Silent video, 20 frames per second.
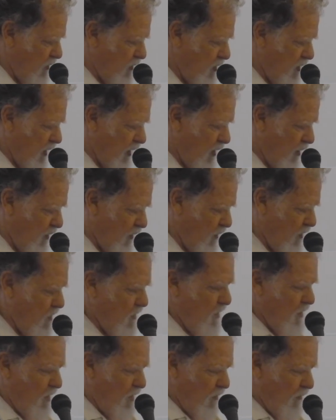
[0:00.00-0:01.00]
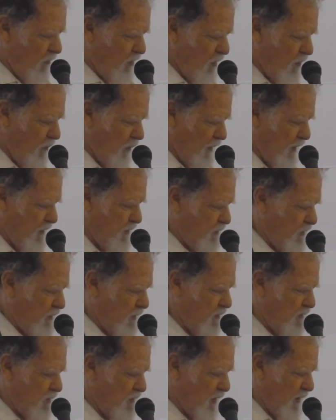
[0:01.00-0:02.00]
chatter
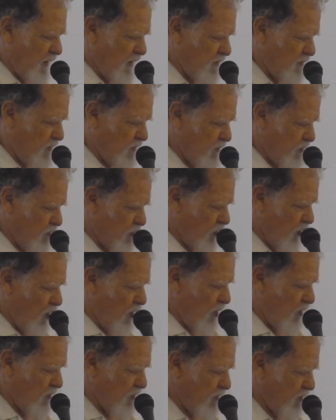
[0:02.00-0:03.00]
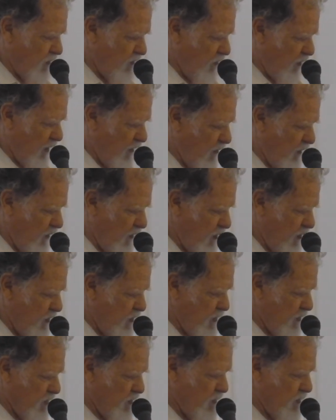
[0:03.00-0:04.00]
replacing chants and songs of
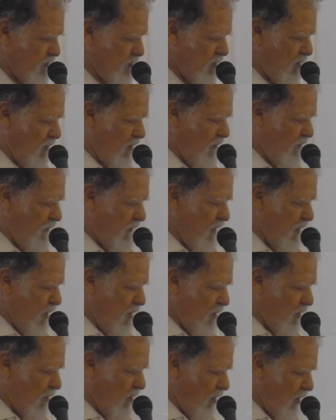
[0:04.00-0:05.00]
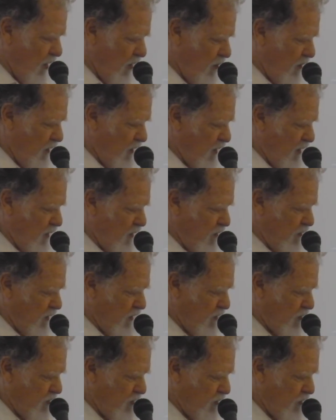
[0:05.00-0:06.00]
revolutions. Carbon and
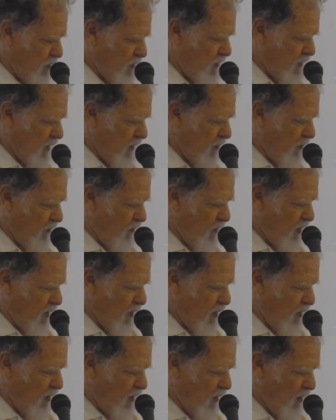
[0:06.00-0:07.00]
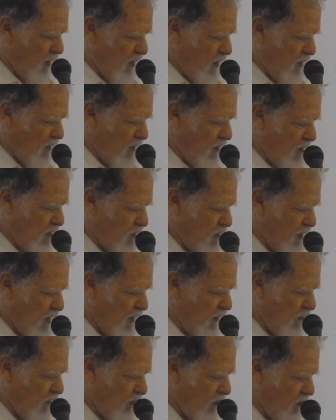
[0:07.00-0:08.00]
crystal separate at
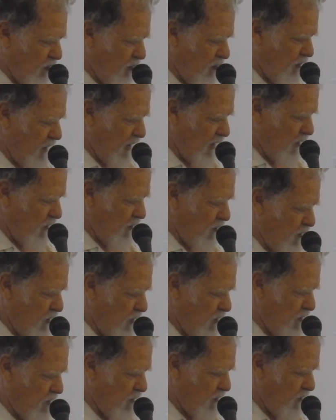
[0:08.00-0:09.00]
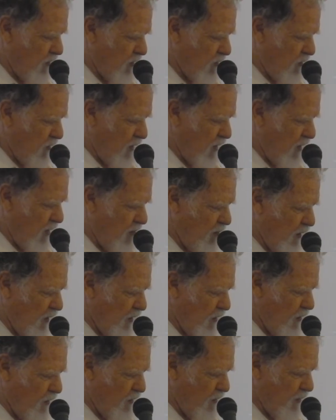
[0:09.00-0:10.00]
undecipherable boundaries of the dream,
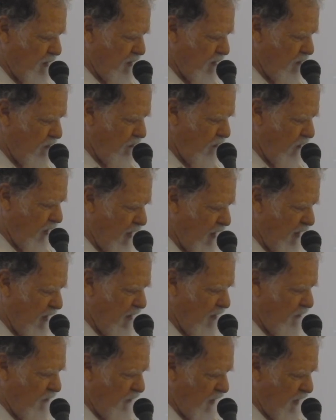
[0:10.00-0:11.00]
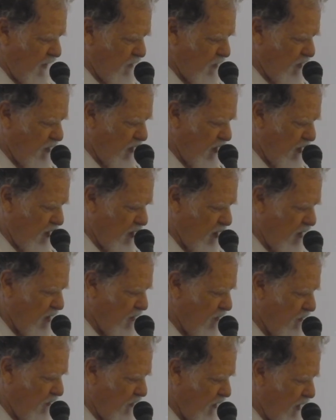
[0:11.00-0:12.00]
alone in flight, fascinated
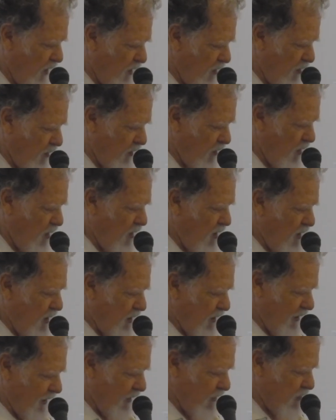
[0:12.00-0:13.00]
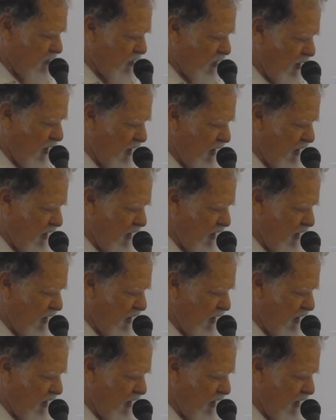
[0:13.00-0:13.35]
and frightened, like shy